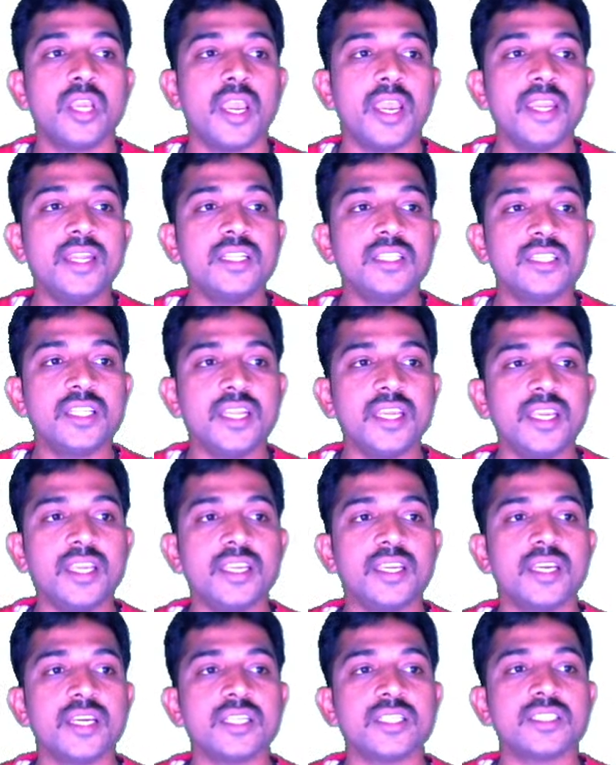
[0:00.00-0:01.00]
in 3
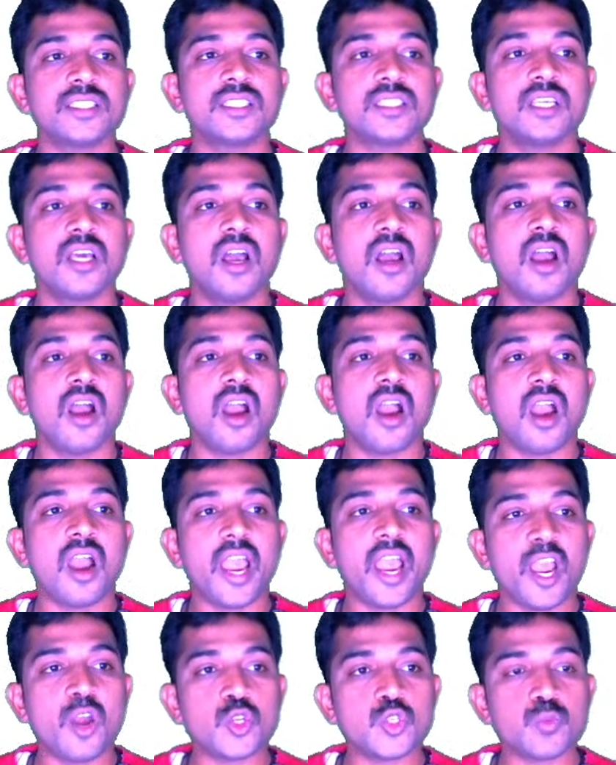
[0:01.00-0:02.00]
years,
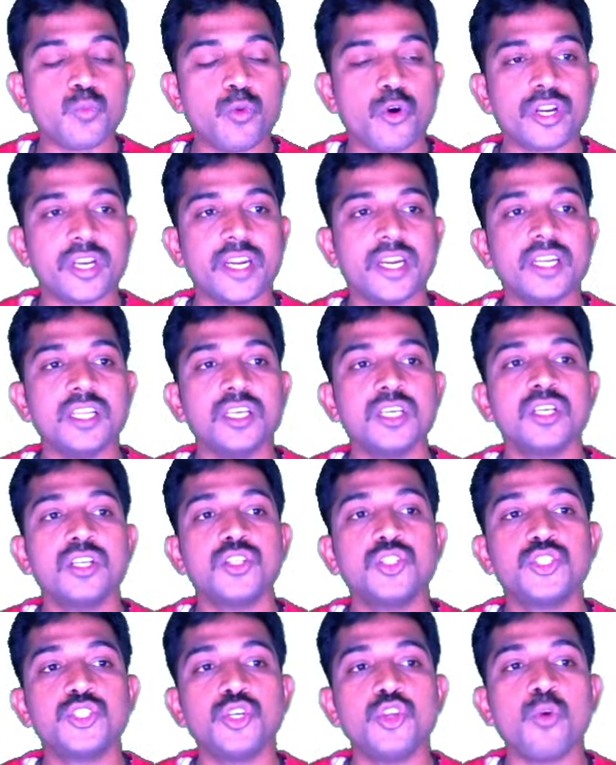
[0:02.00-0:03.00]
I have spotted
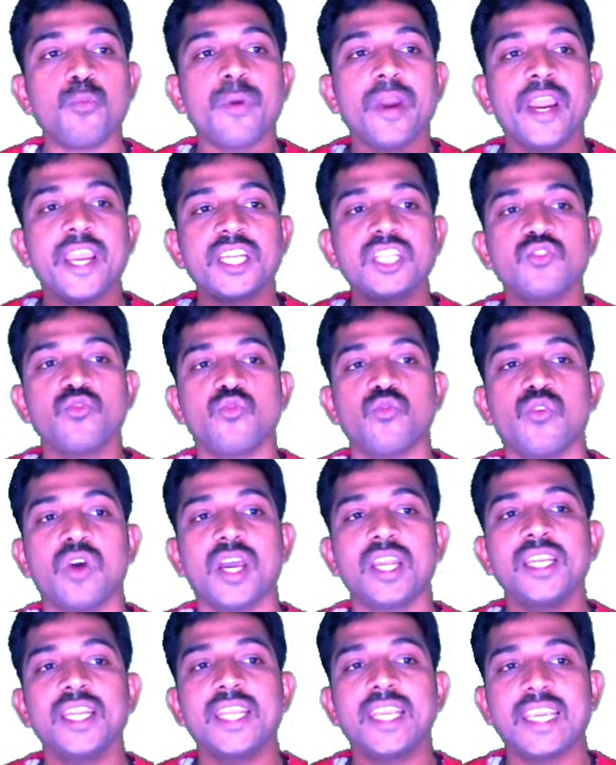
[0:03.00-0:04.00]

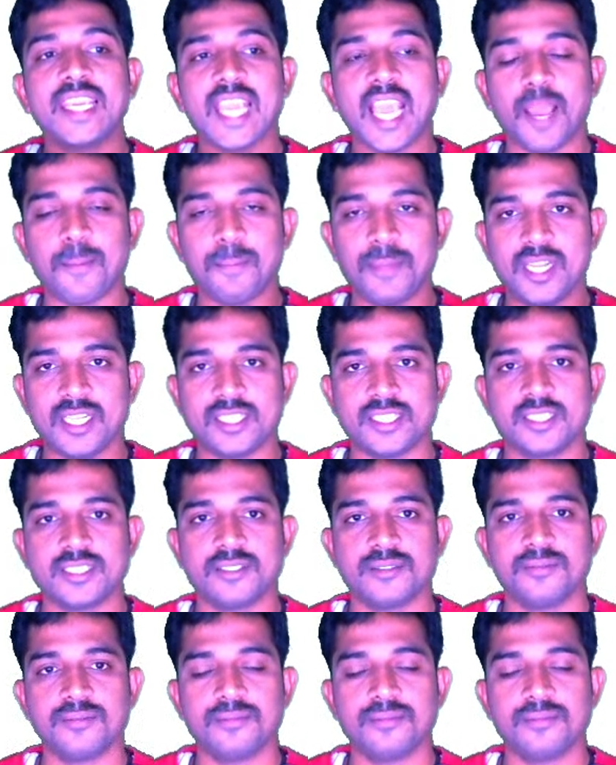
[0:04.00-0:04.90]
0.1 camels.